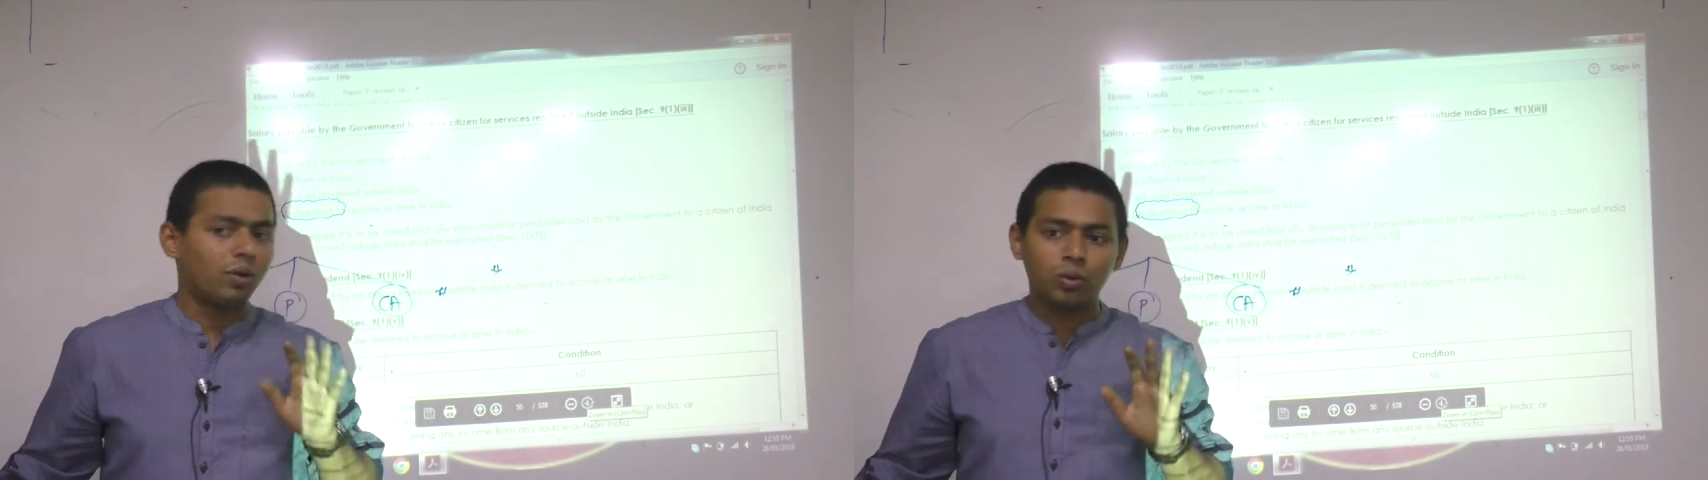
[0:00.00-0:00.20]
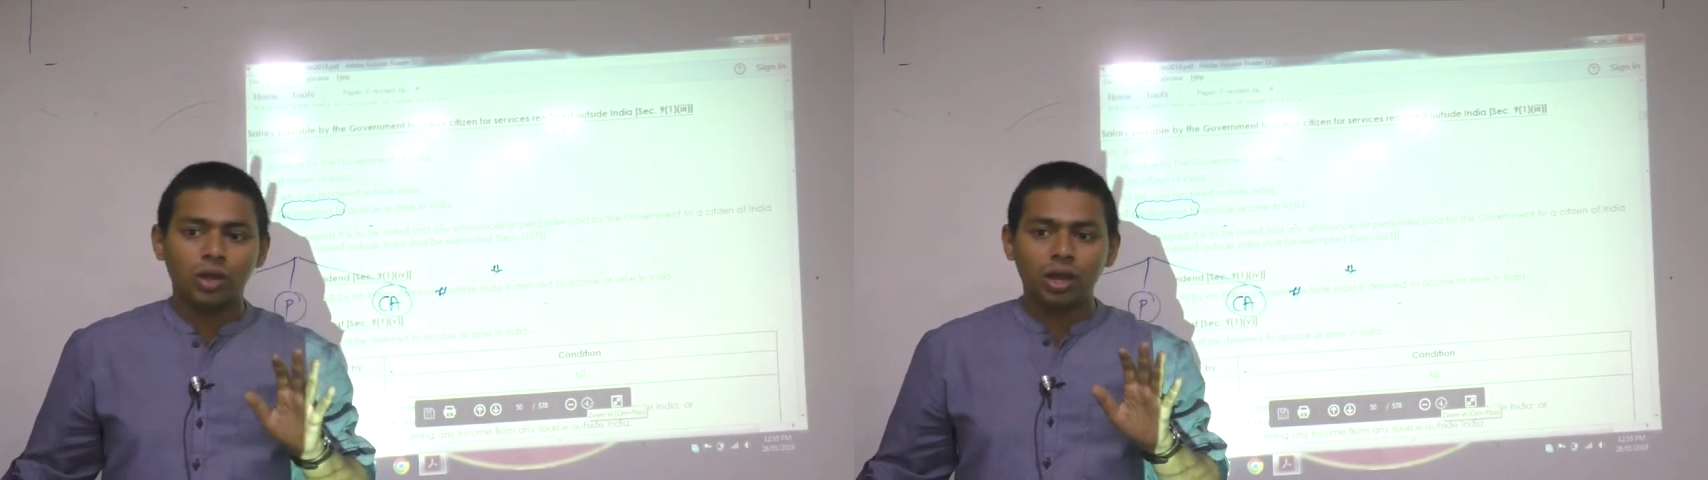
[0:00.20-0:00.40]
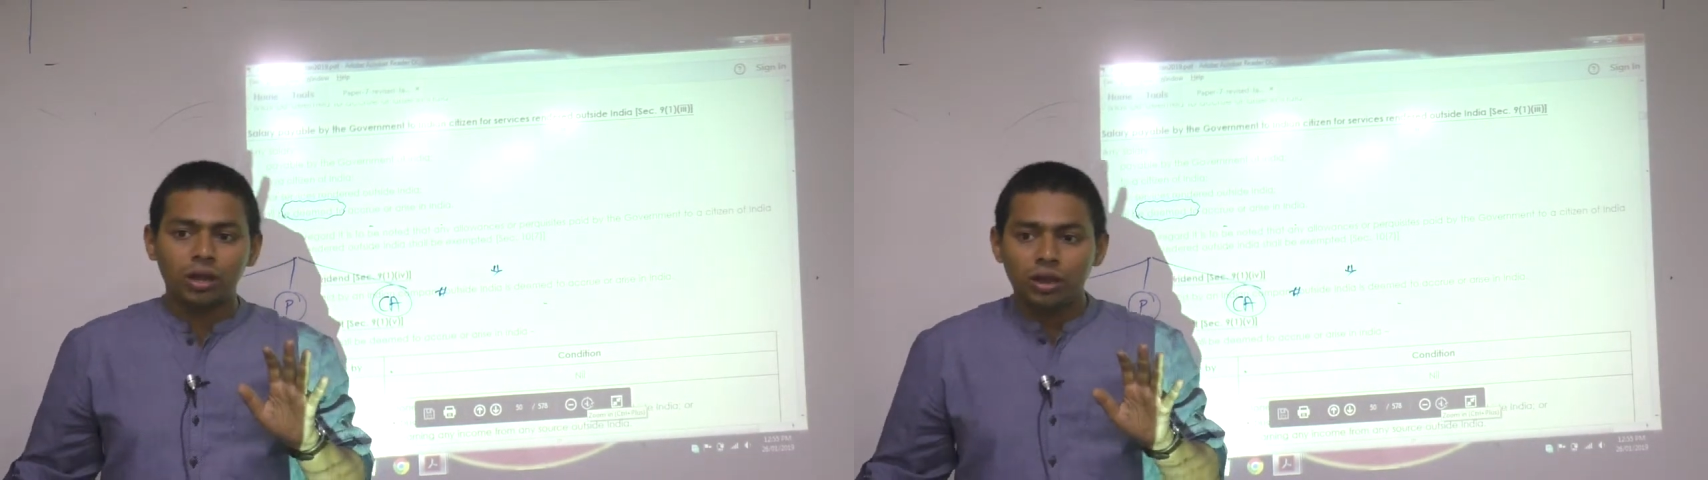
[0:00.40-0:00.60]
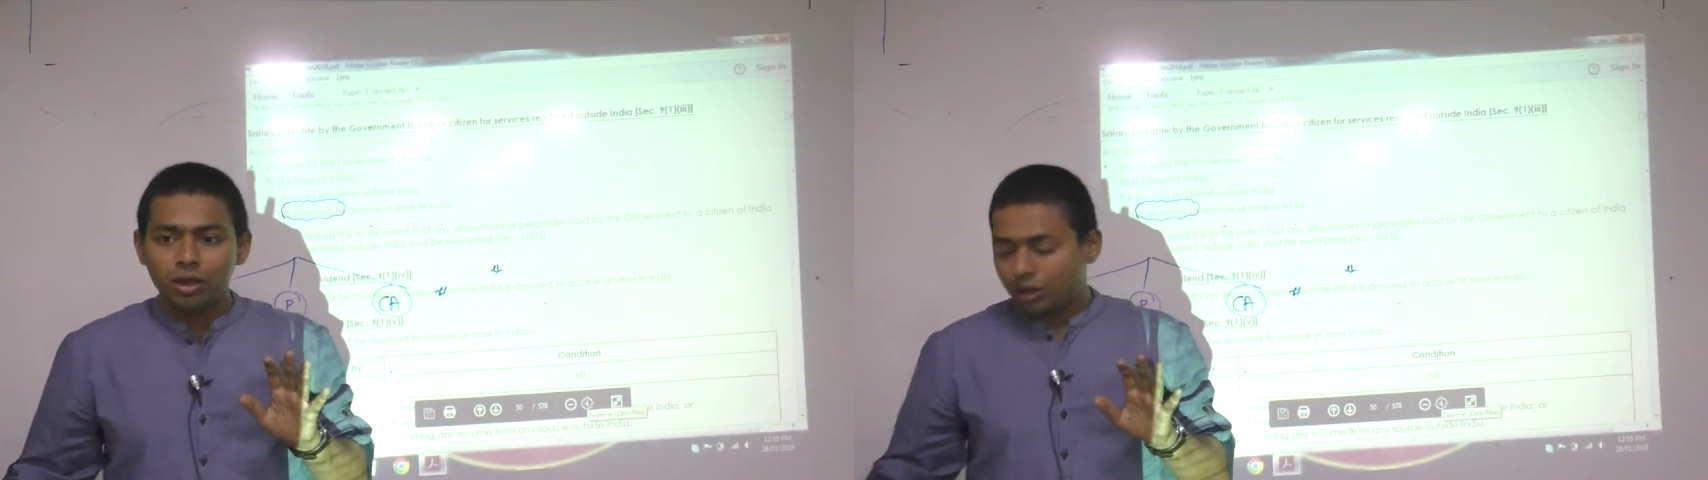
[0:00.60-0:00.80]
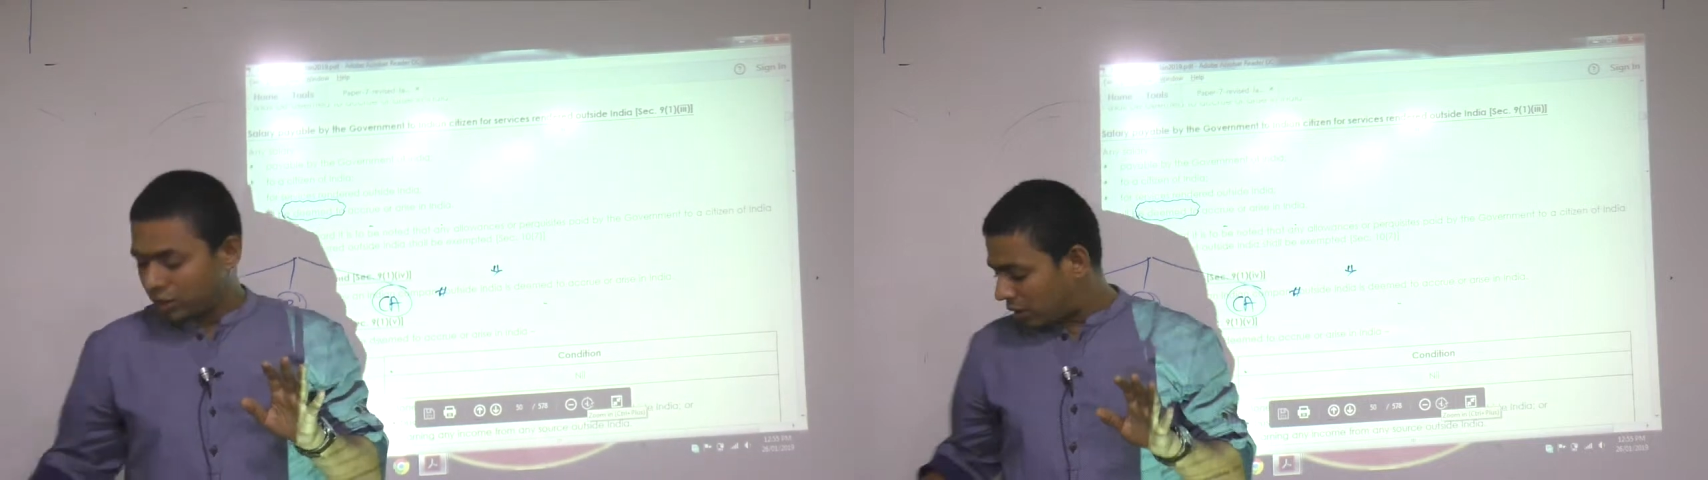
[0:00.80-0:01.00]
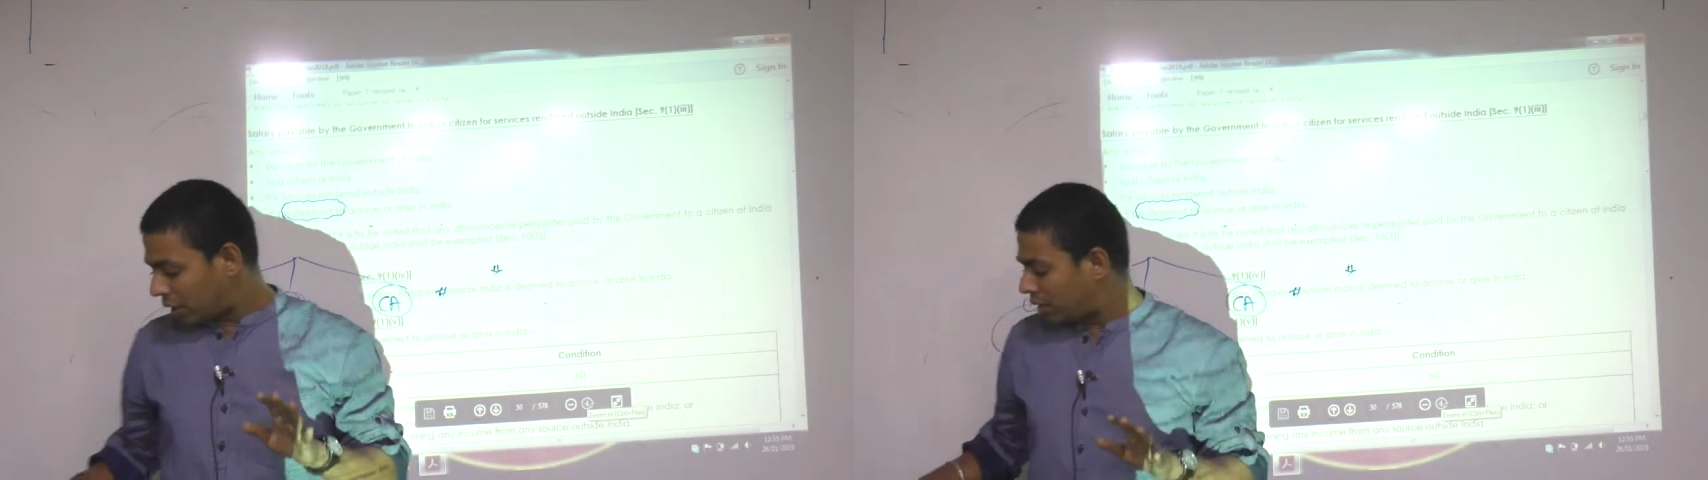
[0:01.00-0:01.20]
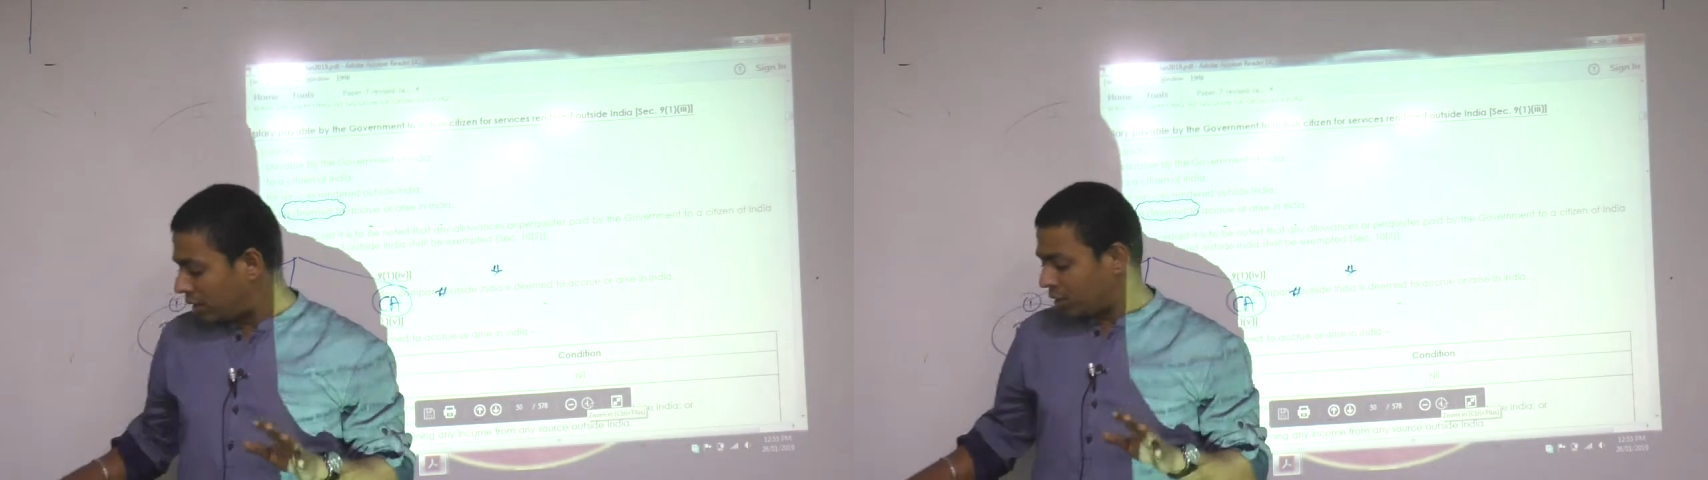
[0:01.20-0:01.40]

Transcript: Okay, alright.